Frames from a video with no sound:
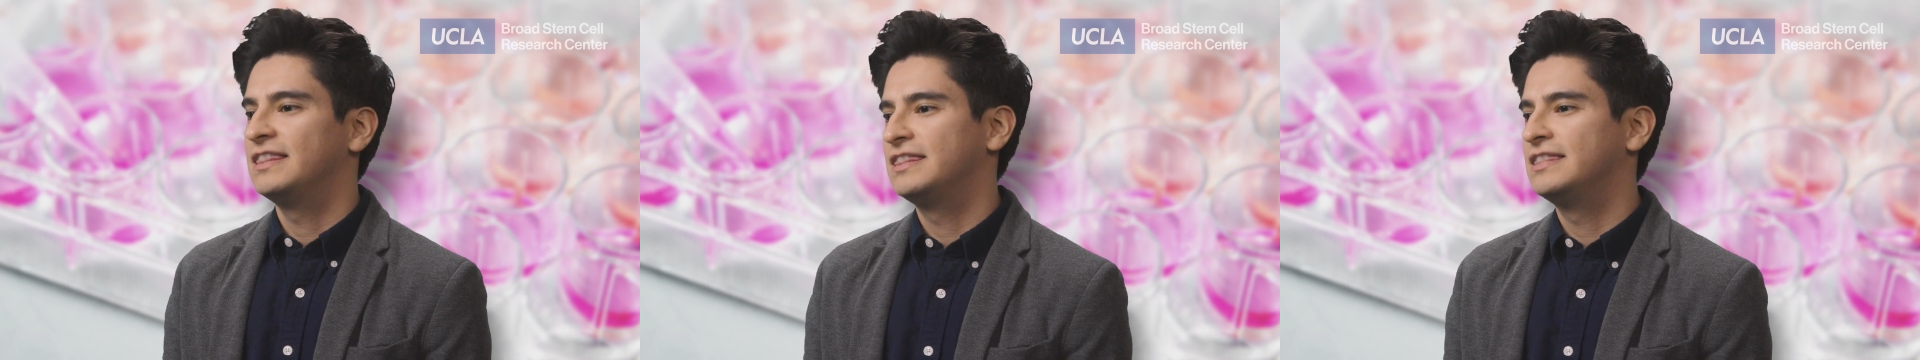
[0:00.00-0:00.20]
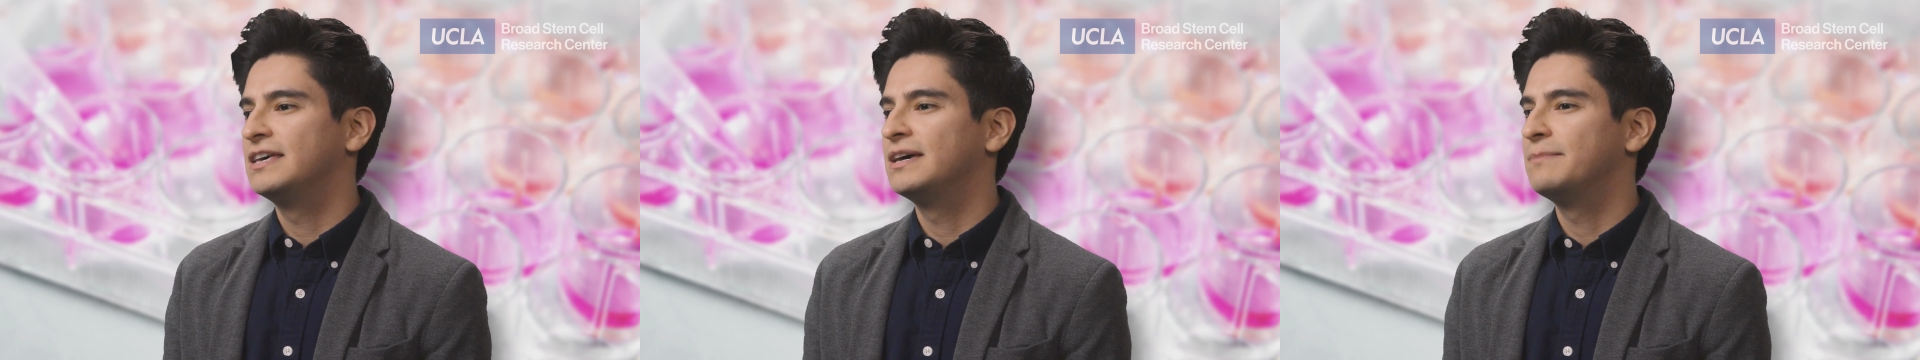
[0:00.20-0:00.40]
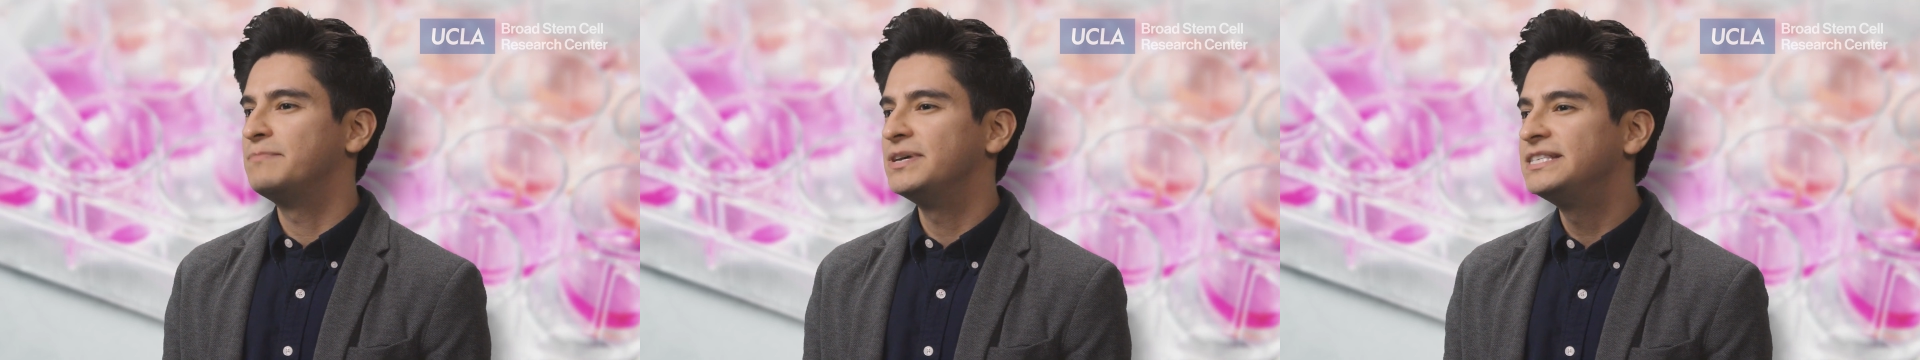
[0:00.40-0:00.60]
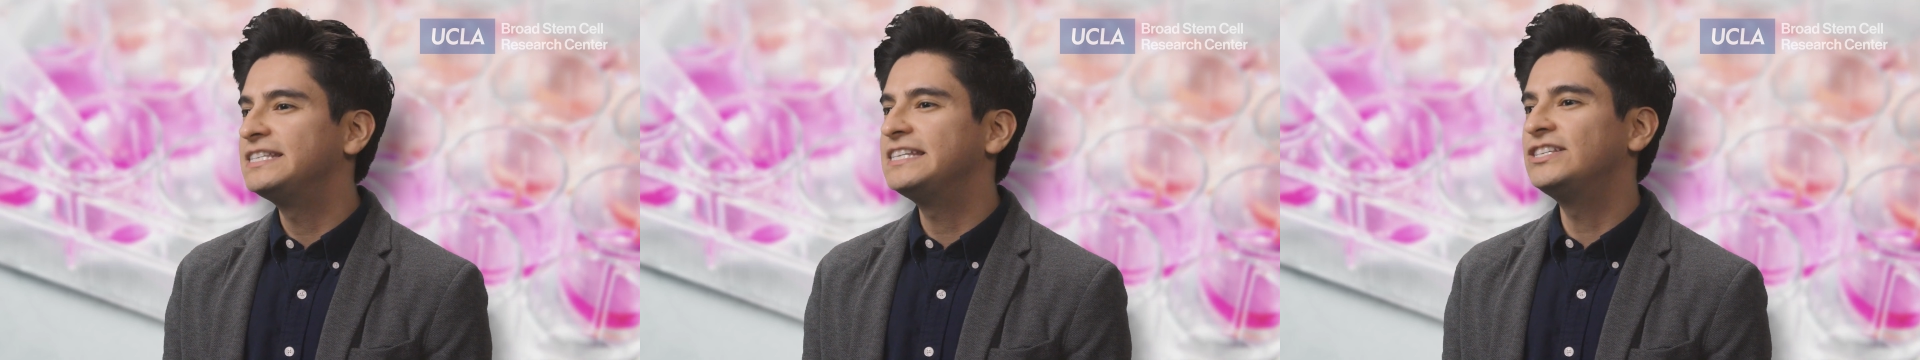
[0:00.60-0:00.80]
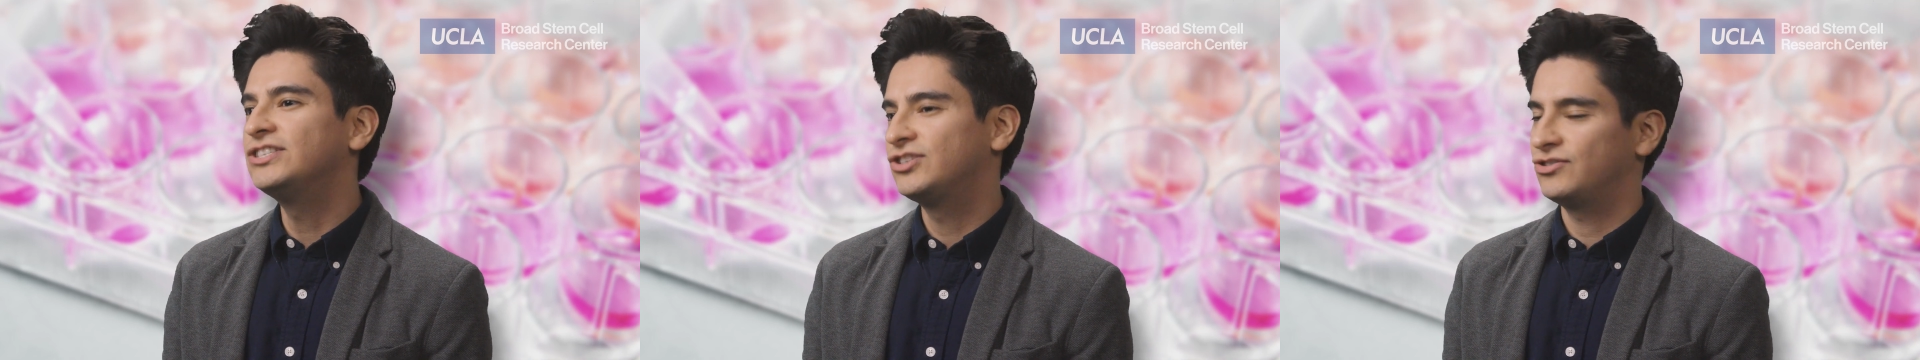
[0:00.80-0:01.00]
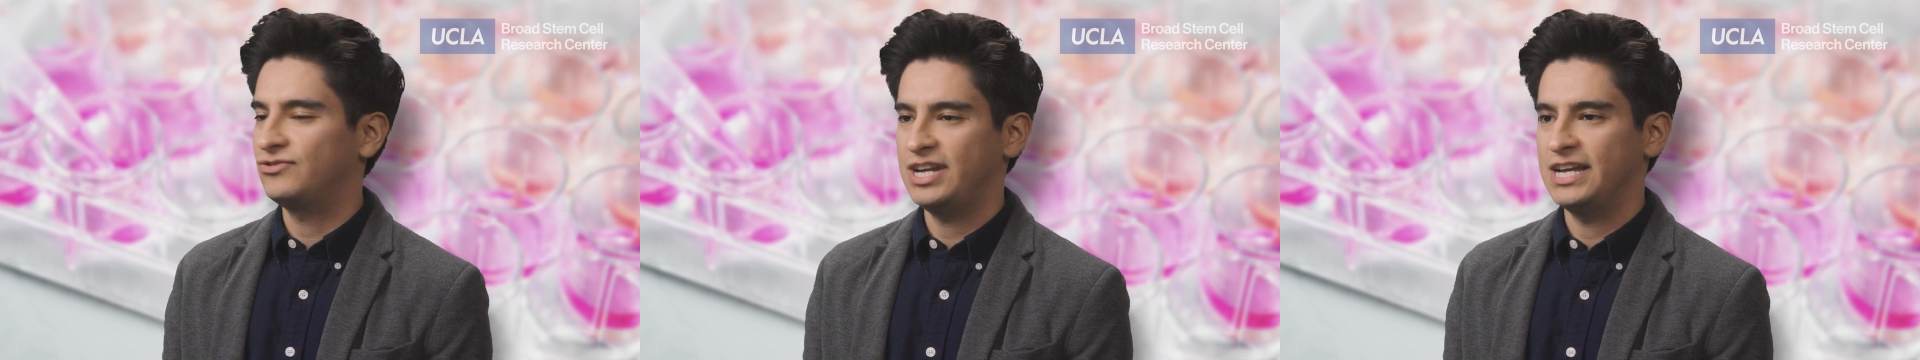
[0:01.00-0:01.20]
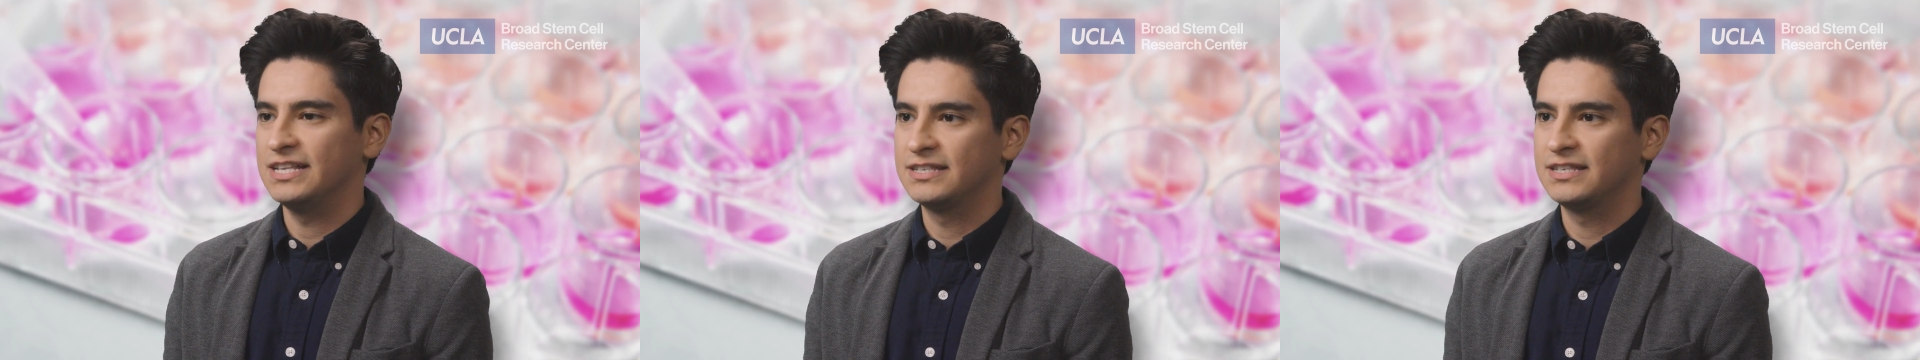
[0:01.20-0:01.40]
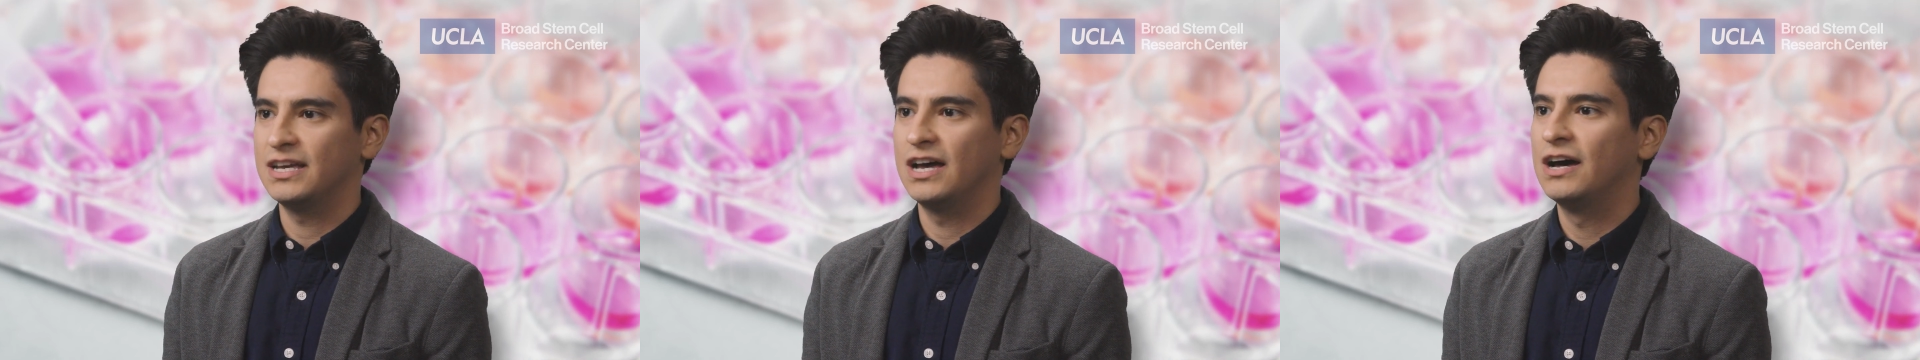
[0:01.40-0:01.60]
the busy streets